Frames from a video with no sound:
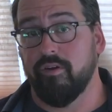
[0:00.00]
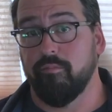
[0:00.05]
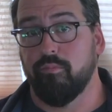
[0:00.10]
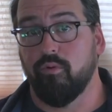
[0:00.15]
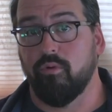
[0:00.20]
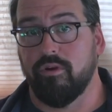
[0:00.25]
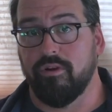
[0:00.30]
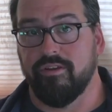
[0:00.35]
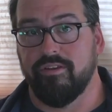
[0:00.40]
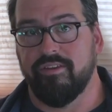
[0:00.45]

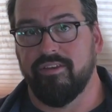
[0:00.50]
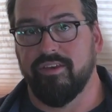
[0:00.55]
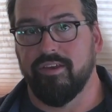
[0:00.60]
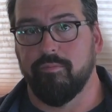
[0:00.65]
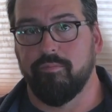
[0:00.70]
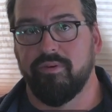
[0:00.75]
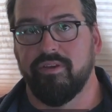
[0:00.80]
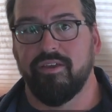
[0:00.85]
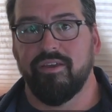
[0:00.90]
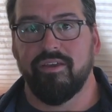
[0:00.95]
important
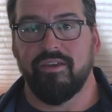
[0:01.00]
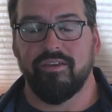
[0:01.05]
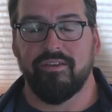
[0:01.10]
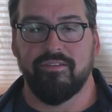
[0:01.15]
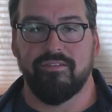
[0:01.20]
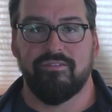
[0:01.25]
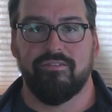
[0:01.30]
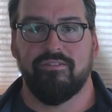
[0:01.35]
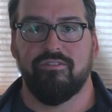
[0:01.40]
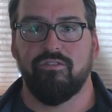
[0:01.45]
tip
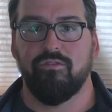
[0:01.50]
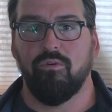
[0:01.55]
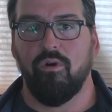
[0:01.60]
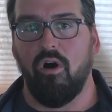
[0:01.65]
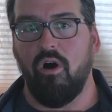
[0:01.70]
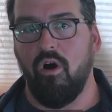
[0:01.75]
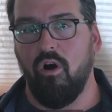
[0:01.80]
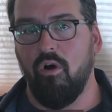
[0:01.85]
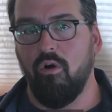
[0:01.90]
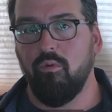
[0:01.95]
is to
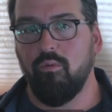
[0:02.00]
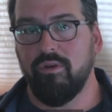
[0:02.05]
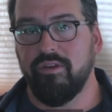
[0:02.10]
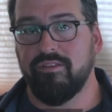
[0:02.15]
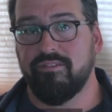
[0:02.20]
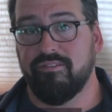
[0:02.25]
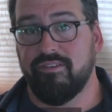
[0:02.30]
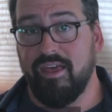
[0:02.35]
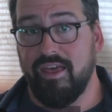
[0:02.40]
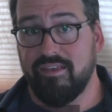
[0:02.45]

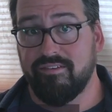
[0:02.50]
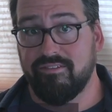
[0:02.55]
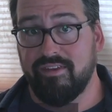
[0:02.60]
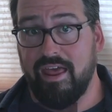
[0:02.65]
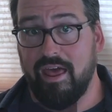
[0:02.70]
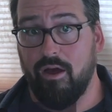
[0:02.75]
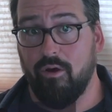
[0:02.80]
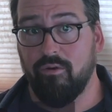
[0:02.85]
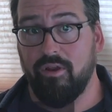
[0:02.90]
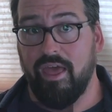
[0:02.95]
always test
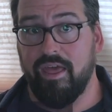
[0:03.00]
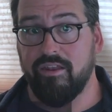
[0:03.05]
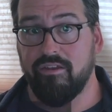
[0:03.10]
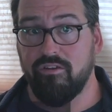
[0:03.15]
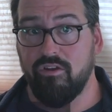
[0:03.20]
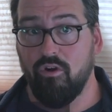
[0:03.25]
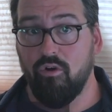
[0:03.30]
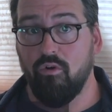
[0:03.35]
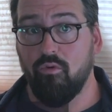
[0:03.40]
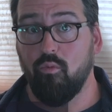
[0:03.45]
out and
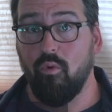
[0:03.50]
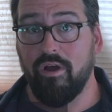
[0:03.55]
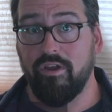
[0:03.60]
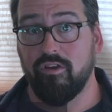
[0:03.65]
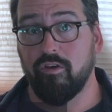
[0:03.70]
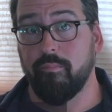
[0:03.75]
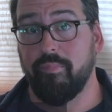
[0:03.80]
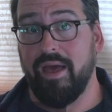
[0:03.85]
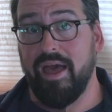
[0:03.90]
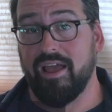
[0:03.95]
know what
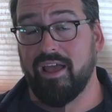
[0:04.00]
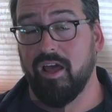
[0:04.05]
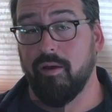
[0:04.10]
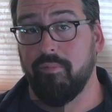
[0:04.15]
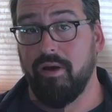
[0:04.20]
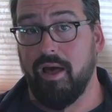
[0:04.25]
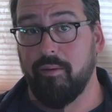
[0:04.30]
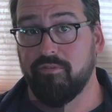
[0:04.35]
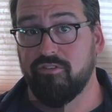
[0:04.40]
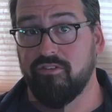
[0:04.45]
your backup
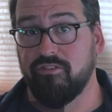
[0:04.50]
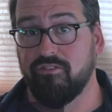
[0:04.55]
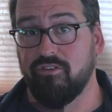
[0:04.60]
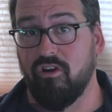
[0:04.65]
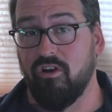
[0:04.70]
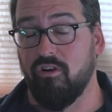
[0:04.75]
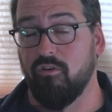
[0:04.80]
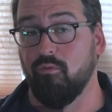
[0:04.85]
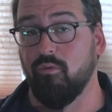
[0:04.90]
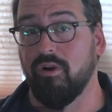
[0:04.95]
options
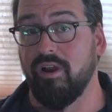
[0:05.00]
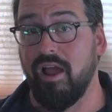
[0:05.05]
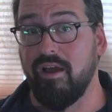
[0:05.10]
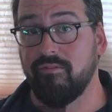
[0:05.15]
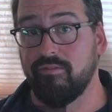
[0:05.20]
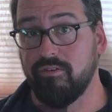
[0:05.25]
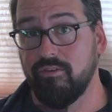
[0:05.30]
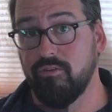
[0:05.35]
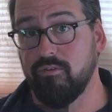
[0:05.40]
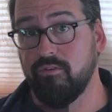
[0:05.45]
are
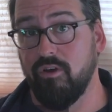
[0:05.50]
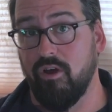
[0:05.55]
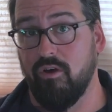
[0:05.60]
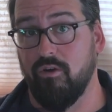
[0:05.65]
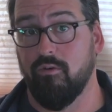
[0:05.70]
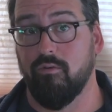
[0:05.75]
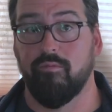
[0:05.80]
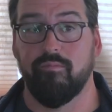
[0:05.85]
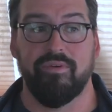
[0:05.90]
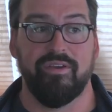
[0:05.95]
wherever you
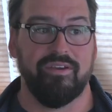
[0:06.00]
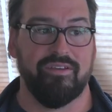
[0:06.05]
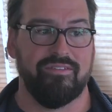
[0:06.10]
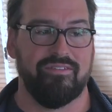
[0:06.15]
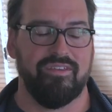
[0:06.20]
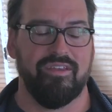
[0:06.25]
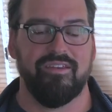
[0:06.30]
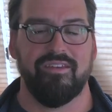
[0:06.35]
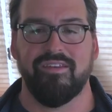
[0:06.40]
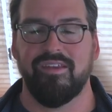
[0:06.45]
go, because
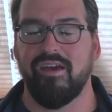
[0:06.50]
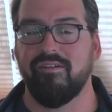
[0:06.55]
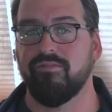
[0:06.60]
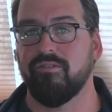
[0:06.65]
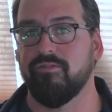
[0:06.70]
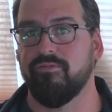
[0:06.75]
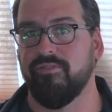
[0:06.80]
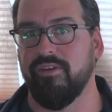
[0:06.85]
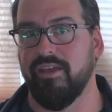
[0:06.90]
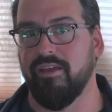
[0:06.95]
it
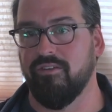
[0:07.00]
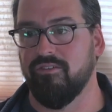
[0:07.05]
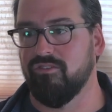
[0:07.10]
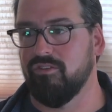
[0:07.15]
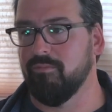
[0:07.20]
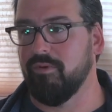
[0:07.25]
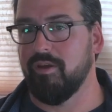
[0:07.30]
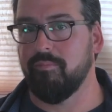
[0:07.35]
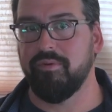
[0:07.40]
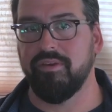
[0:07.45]
never fails.
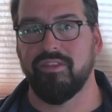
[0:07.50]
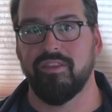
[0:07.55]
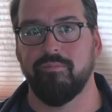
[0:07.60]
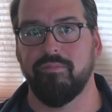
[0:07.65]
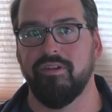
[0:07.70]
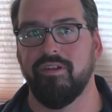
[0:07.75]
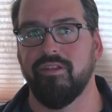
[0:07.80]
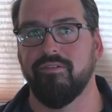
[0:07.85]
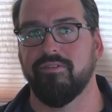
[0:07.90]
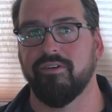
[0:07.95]
You might be in the
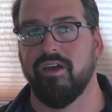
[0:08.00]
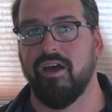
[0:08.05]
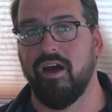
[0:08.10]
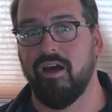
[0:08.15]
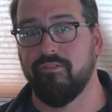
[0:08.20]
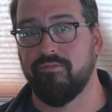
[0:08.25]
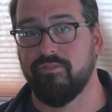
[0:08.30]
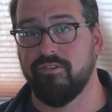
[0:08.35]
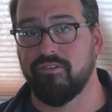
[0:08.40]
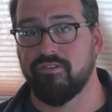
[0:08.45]
middle of a
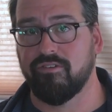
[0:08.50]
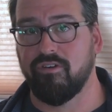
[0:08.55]
conference